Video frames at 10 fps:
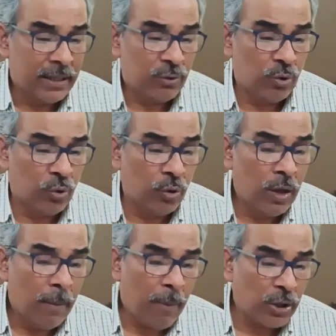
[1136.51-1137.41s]

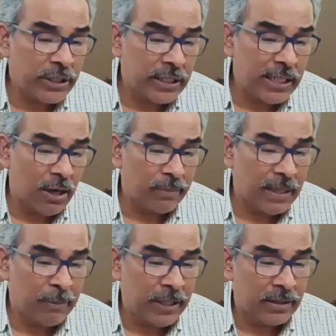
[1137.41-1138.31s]
though paucity of
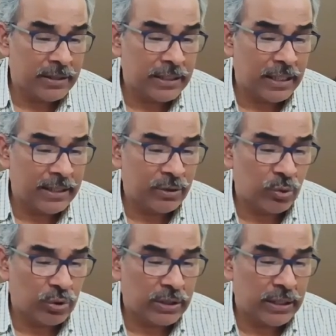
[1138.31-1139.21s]
the financial
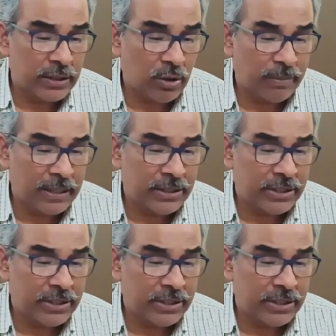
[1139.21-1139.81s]
resources of the